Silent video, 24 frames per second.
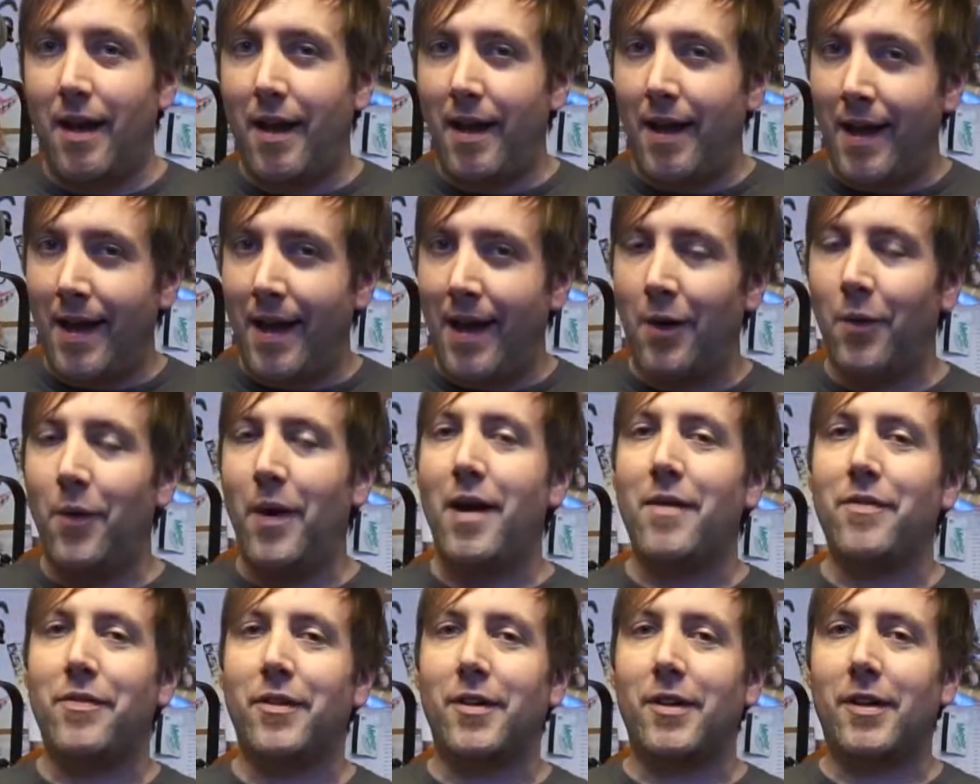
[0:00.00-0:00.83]

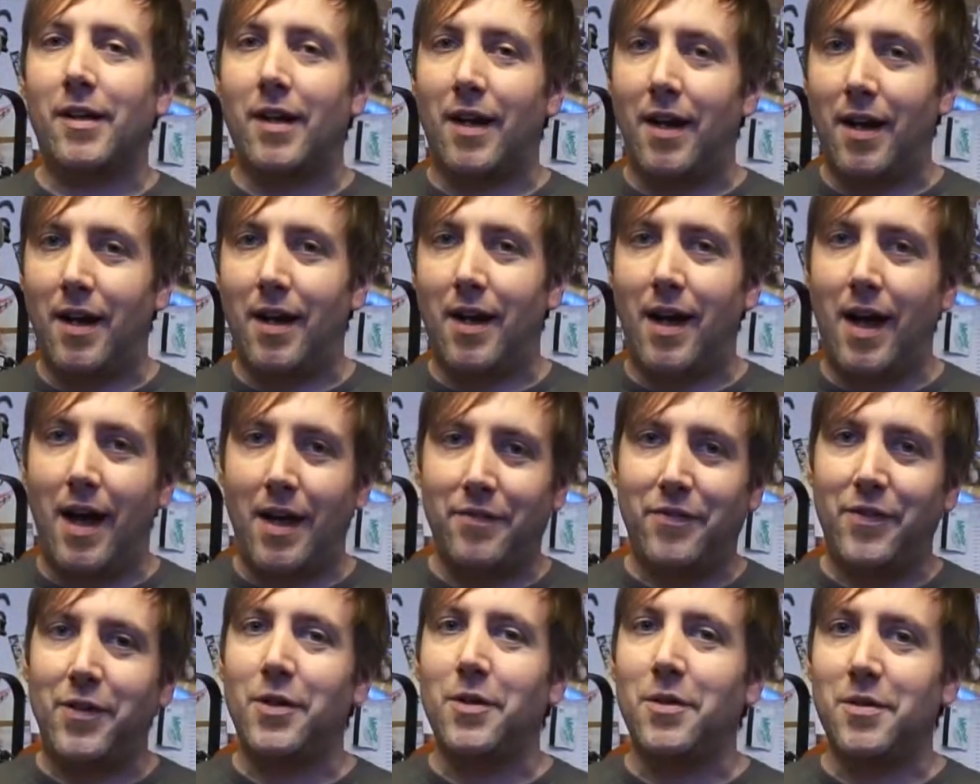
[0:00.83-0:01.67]
However,
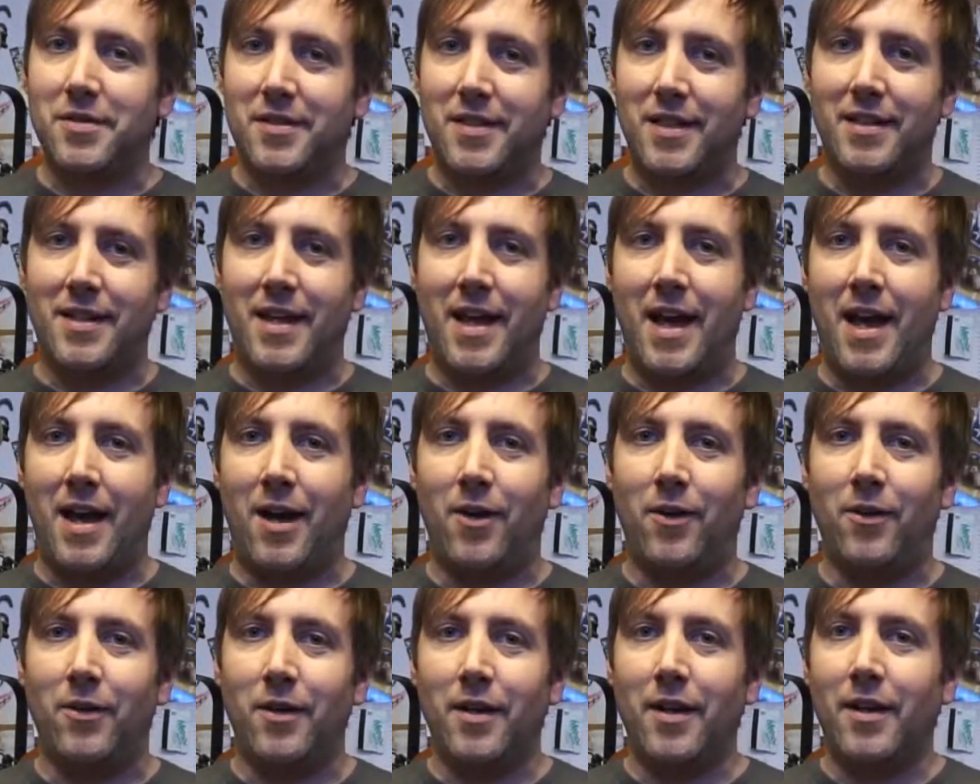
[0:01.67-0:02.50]
I've used it
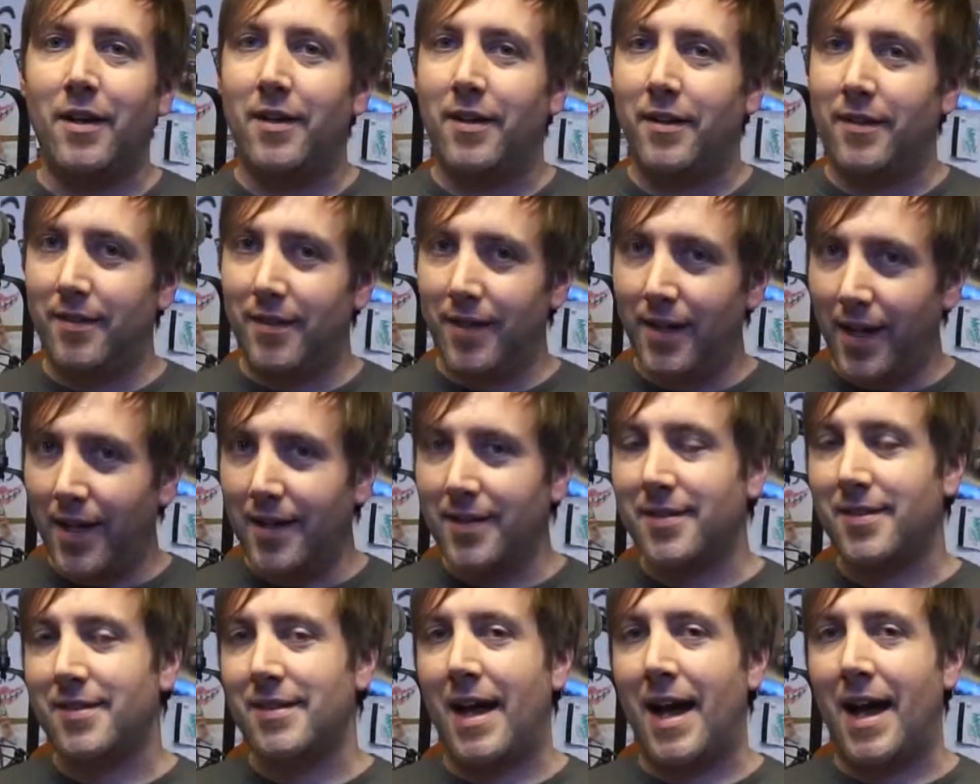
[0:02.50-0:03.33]
now.
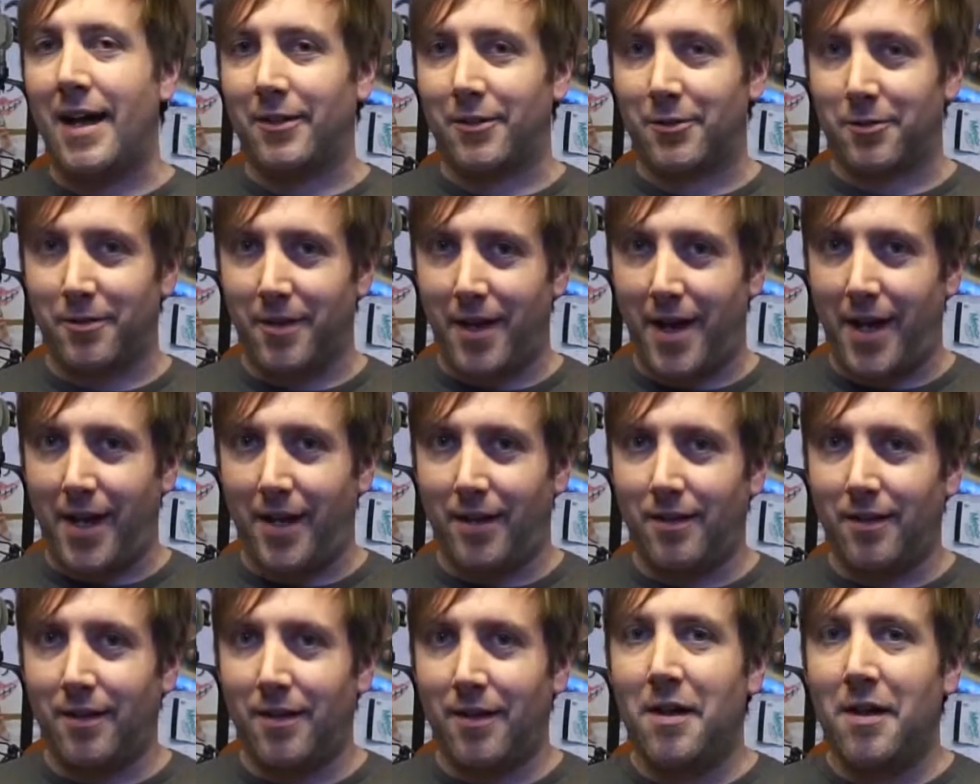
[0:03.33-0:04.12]
It's not great.